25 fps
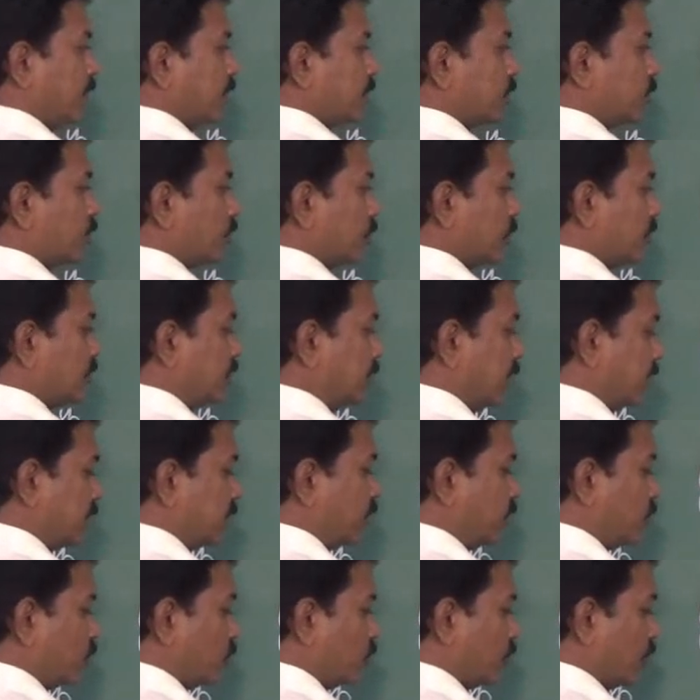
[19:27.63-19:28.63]
So
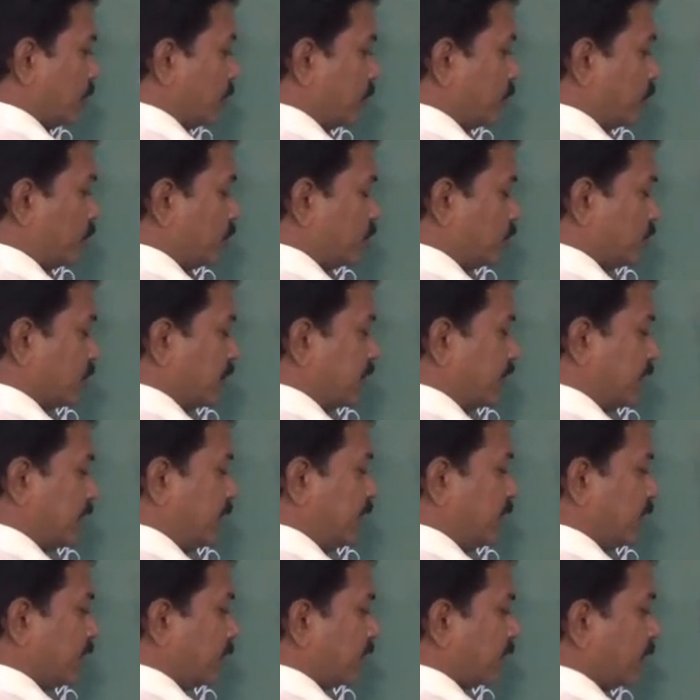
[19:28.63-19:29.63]
that 2 I am going to write
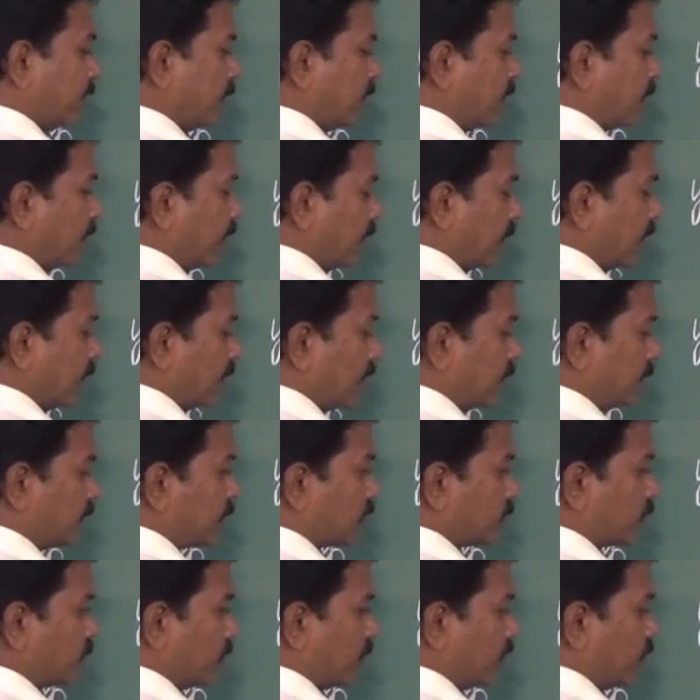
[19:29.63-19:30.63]
here, and
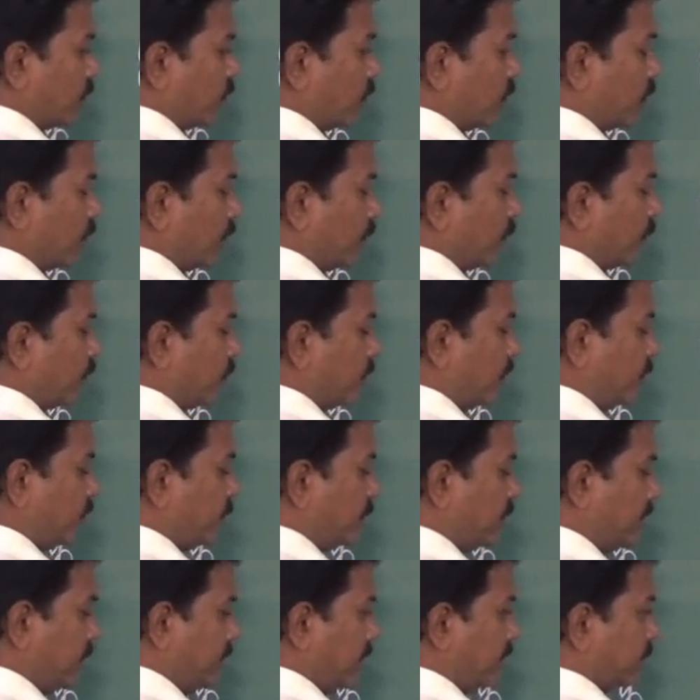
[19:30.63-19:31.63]
square root of
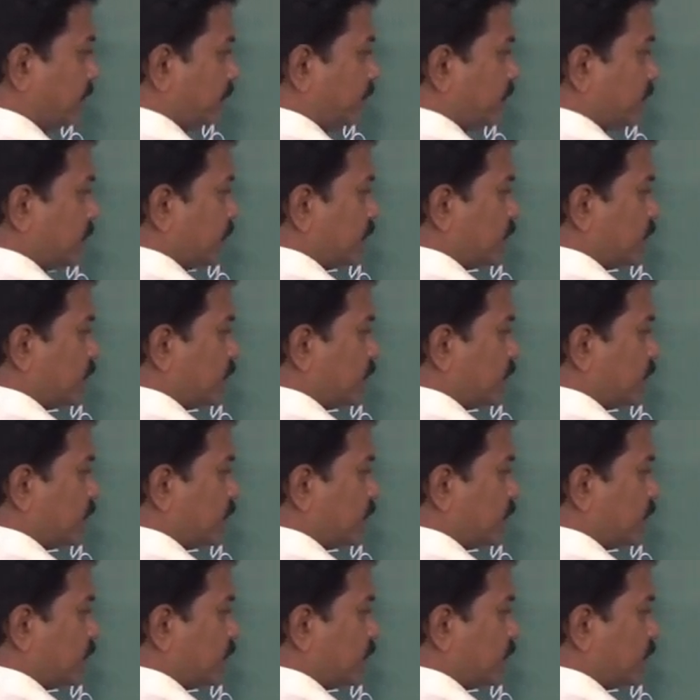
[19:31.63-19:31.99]
15.